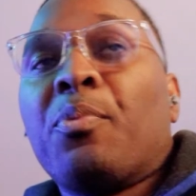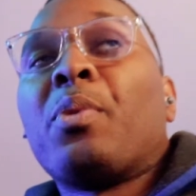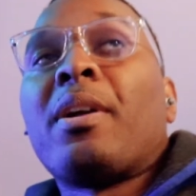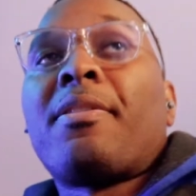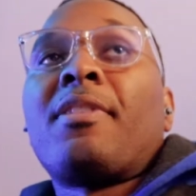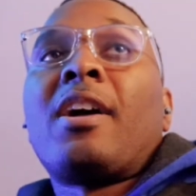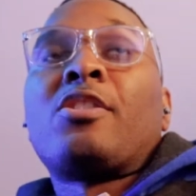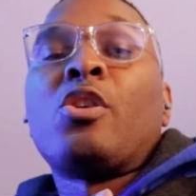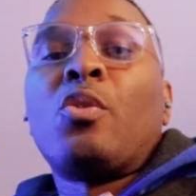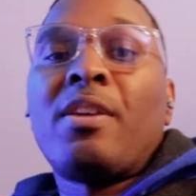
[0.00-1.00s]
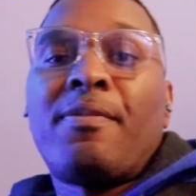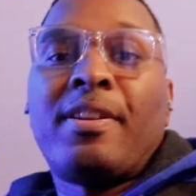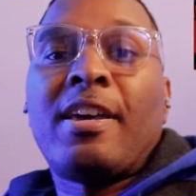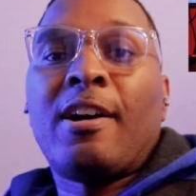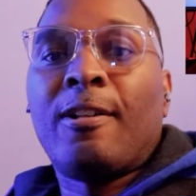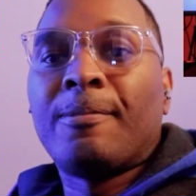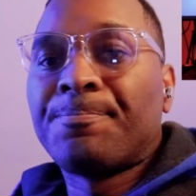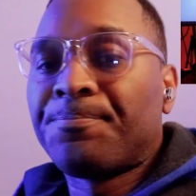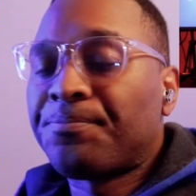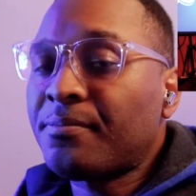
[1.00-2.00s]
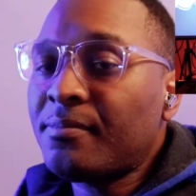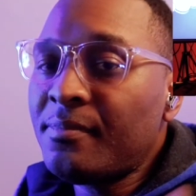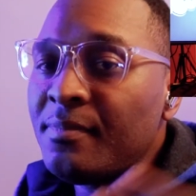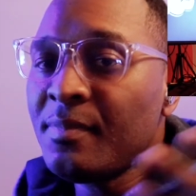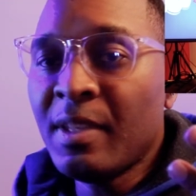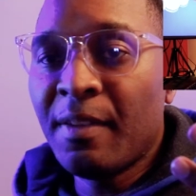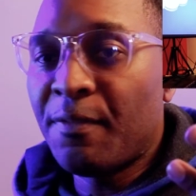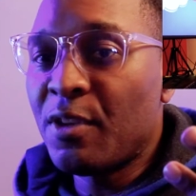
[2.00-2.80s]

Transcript: with Tony Fadell. If